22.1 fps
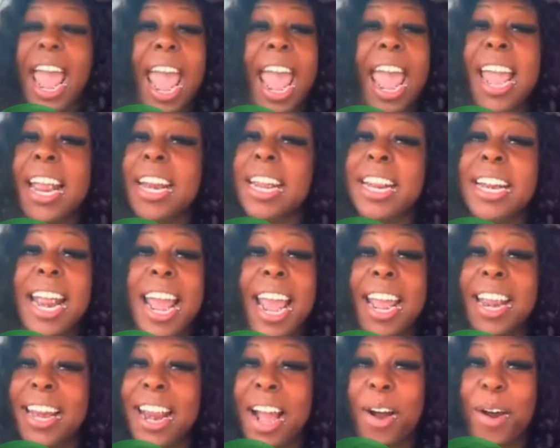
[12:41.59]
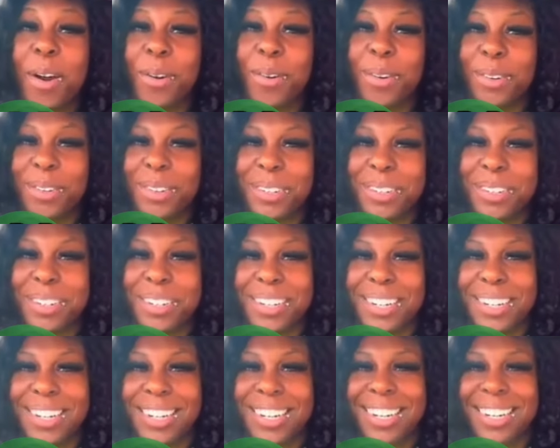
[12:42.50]
any day now.
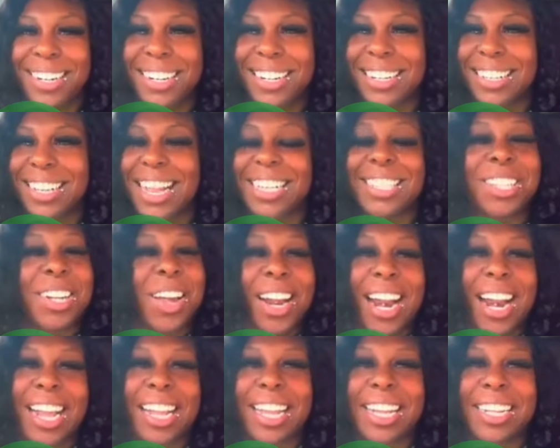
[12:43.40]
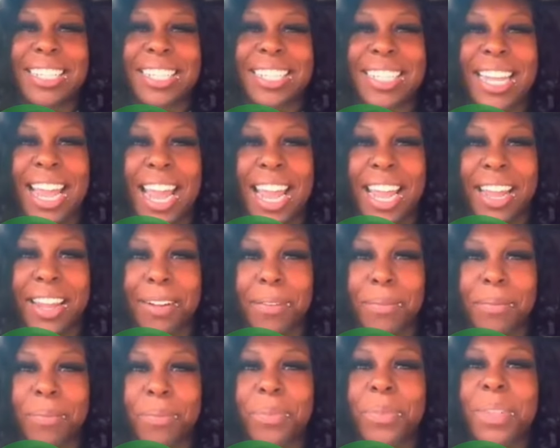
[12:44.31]
That's all I can
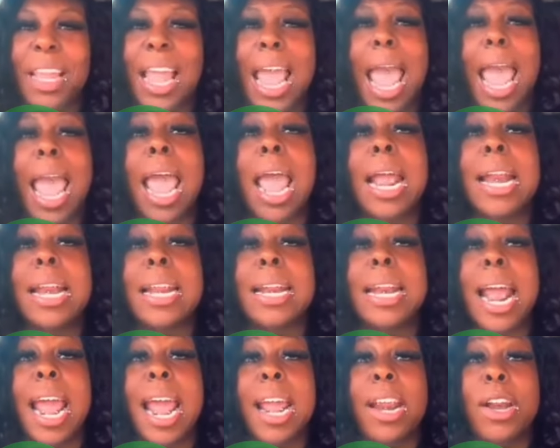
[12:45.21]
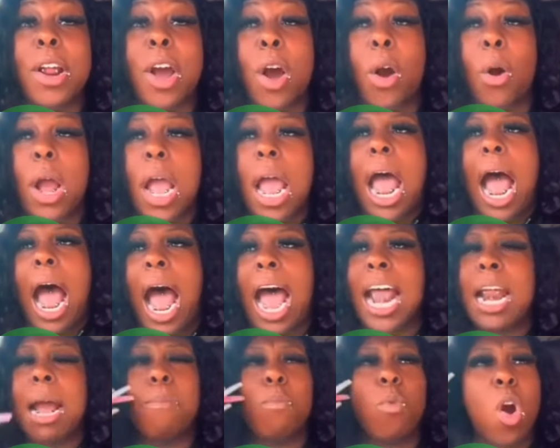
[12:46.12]
say. Any day now.
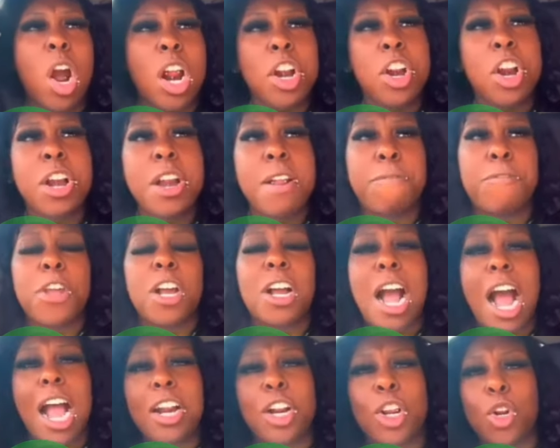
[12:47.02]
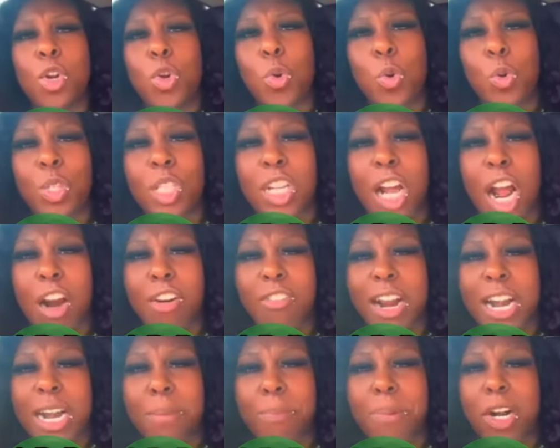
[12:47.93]
And I'm wondering if you got the news
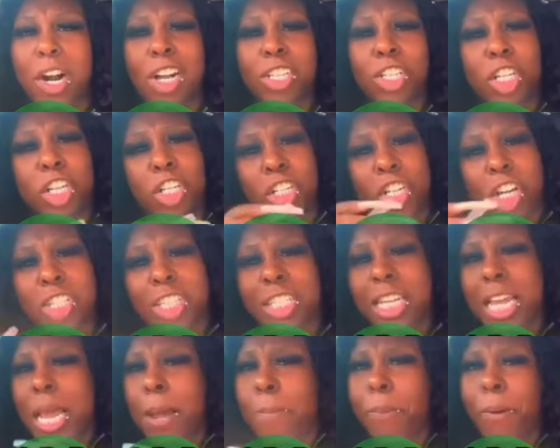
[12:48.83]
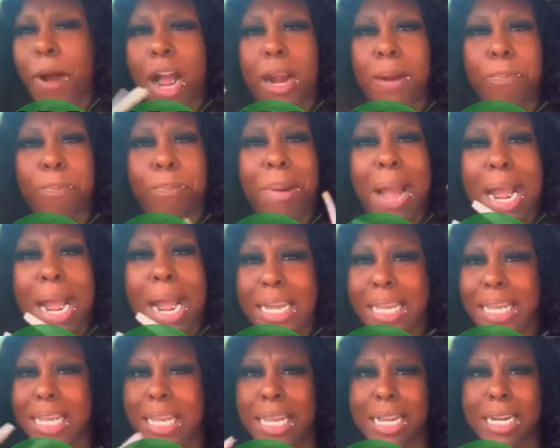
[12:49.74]
already, because you just keep on
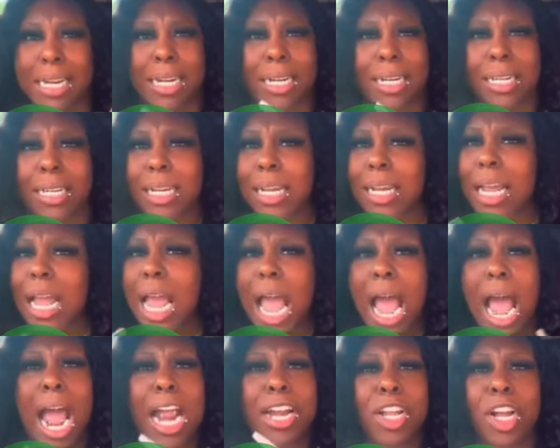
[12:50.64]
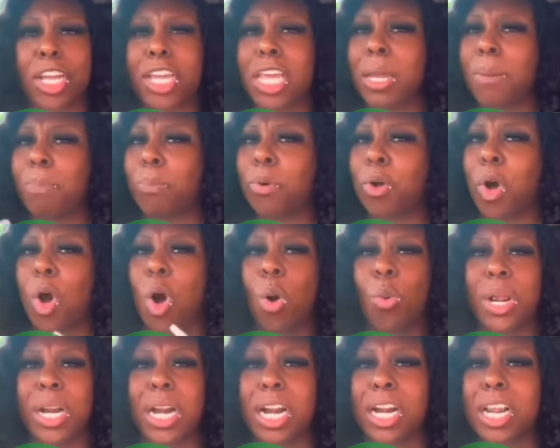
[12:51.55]
panicking. And you keep
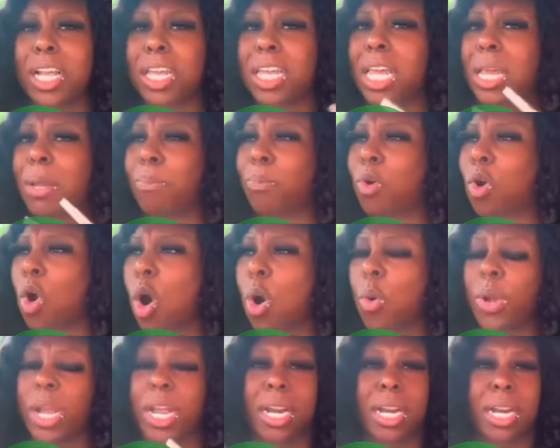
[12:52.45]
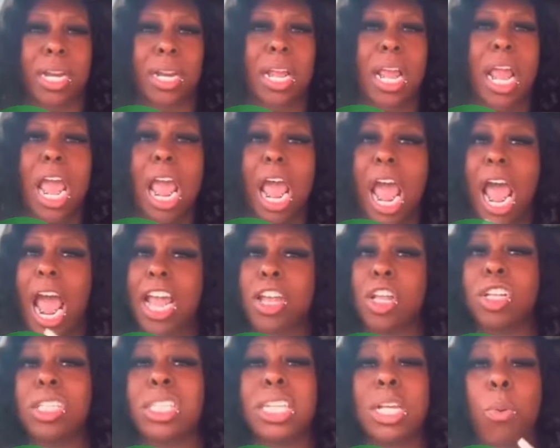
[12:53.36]
going and you keep going.
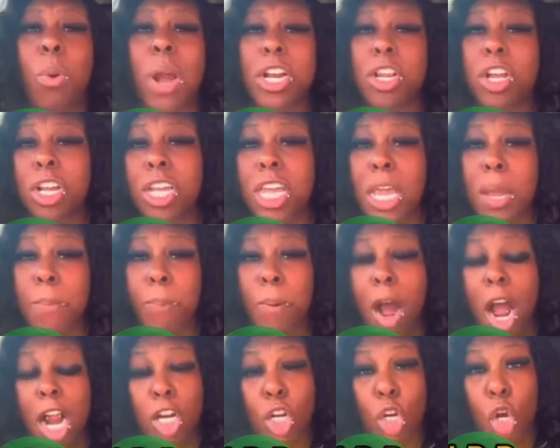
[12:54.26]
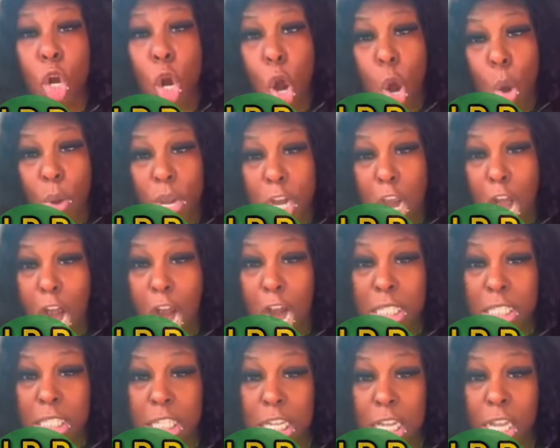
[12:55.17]
And you see, when you keep on going,
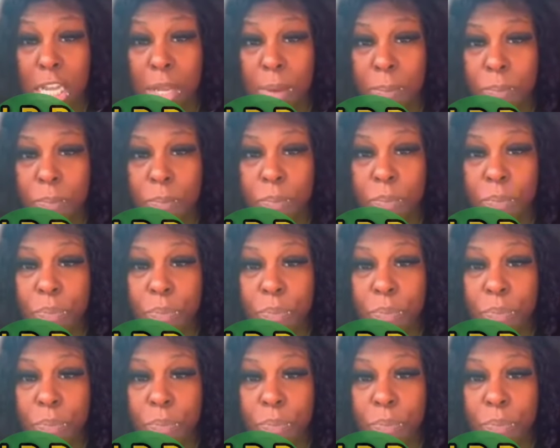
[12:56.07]
RT,